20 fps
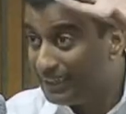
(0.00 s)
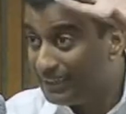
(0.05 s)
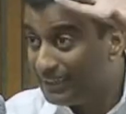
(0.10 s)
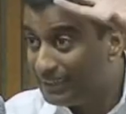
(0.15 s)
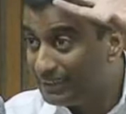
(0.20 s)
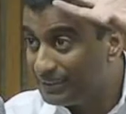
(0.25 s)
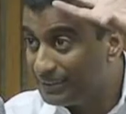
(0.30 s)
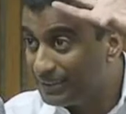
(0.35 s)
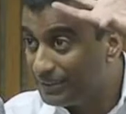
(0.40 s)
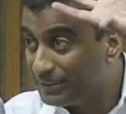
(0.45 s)

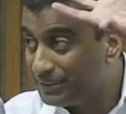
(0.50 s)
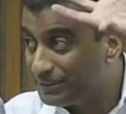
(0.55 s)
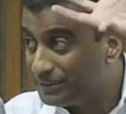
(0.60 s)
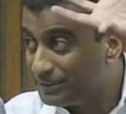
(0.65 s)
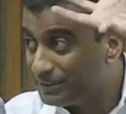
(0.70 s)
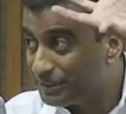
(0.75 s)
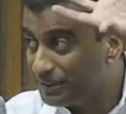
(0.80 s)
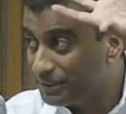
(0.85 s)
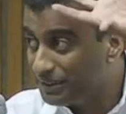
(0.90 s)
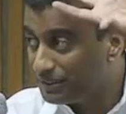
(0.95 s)

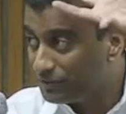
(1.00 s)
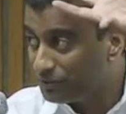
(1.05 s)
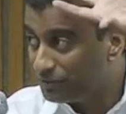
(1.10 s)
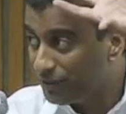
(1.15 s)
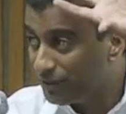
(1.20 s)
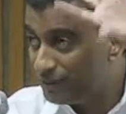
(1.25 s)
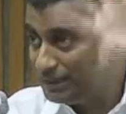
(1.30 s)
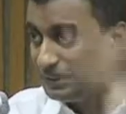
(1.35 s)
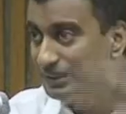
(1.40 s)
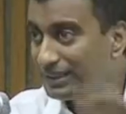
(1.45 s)
it's
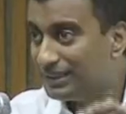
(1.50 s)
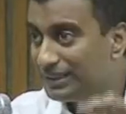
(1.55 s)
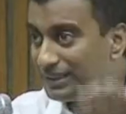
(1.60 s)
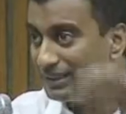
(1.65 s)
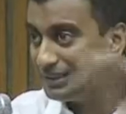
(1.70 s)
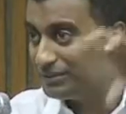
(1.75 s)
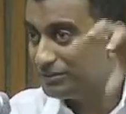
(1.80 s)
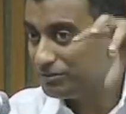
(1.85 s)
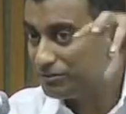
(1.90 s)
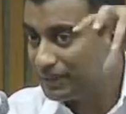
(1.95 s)

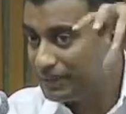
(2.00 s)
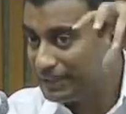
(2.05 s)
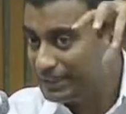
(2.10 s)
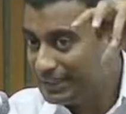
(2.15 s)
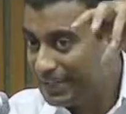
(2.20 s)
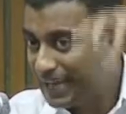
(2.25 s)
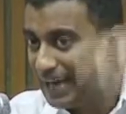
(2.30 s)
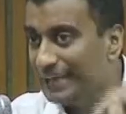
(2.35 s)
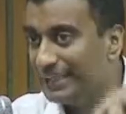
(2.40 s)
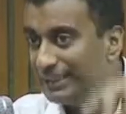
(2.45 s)
very
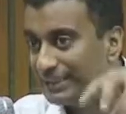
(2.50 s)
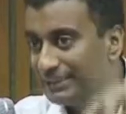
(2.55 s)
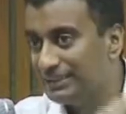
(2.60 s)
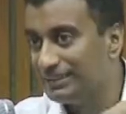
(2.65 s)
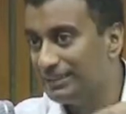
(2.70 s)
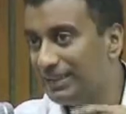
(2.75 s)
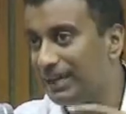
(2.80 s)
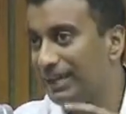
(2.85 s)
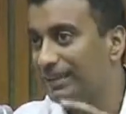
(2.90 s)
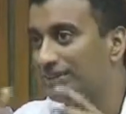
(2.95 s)

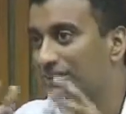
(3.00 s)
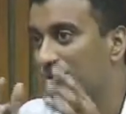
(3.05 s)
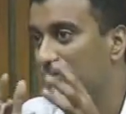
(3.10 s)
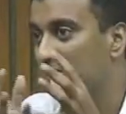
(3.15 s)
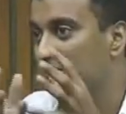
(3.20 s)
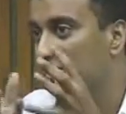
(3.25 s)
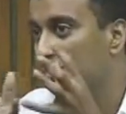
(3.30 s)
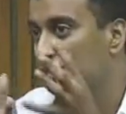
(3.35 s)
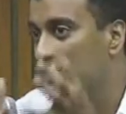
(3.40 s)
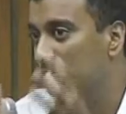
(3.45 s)
character as a
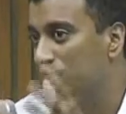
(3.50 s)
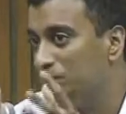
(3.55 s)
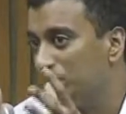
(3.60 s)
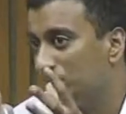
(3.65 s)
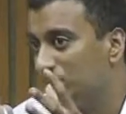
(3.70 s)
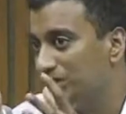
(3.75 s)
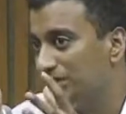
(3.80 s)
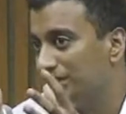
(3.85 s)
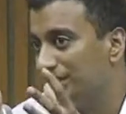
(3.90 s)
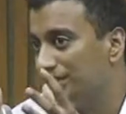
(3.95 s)

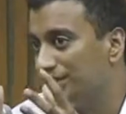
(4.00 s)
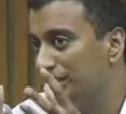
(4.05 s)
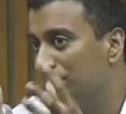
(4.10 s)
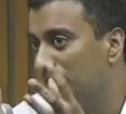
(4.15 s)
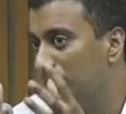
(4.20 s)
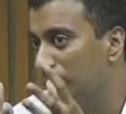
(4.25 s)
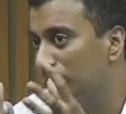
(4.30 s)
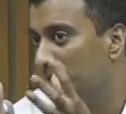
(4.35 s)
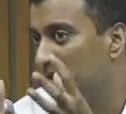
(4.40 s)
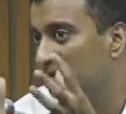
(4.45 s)
resource. There's
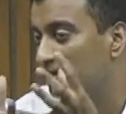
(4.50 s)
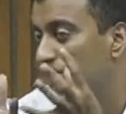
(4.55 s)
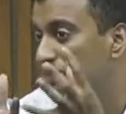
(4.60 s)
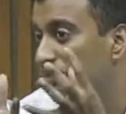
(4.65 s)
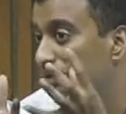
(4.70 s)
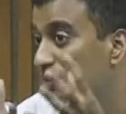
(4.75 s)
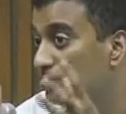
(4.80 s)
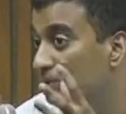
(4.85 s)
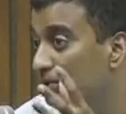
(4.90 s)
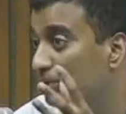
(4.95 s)
something about the
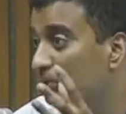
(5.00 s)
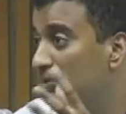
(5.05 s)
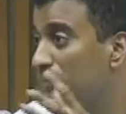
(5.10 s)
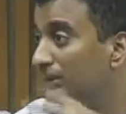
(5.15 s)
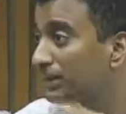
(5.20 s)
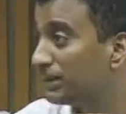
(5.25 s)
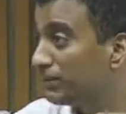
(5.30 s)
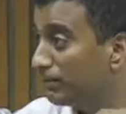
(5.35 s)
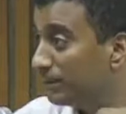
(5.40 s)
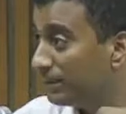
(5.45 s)
resource
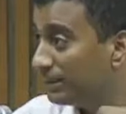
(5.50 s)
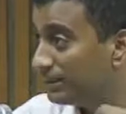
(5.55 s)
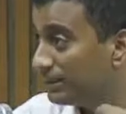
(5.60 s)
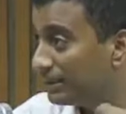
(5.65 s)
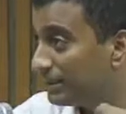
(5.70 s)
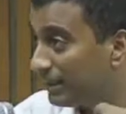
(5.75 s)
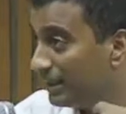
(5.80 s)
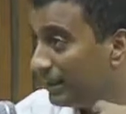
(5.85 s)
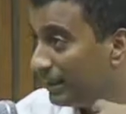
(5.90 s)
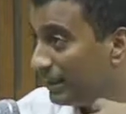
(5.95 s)
that makes
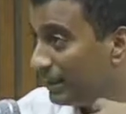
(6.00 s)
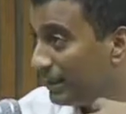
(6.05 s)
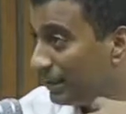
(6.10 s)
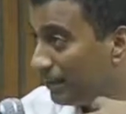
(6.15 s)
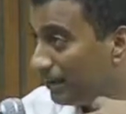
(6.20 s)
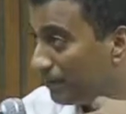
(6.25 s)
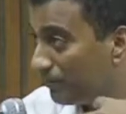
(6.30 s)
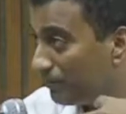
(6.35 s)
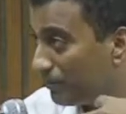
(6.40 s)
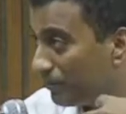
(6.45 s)
it
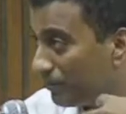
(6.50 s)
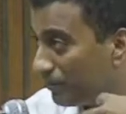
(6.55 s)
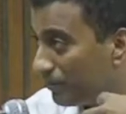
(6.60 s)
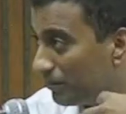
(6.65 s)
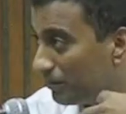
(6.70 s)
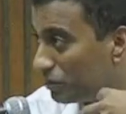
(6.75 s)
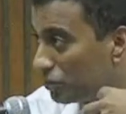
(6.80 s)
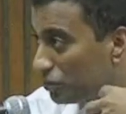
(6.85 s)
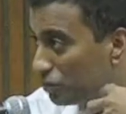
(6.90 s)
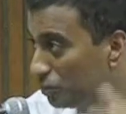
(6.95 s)

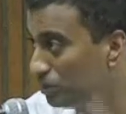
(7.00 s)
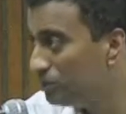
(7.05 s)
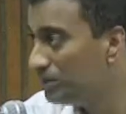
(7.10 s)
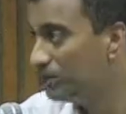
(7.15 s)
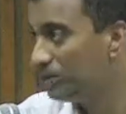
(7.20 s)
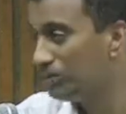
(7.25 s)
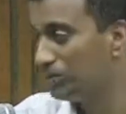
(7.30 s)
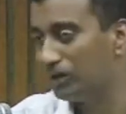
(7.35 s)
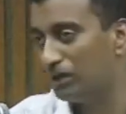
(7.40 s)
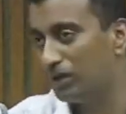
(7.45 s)

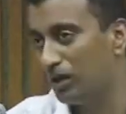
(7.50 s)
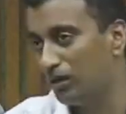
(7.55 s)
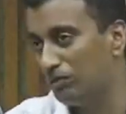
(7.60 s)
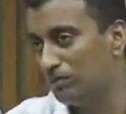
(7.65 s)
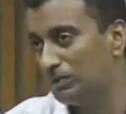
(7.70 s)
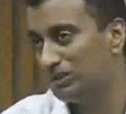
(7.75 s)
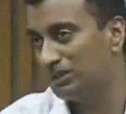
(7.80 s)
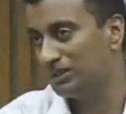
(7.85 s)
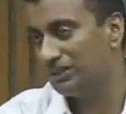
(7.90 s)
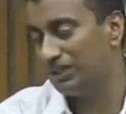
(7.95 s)
suited to a commons.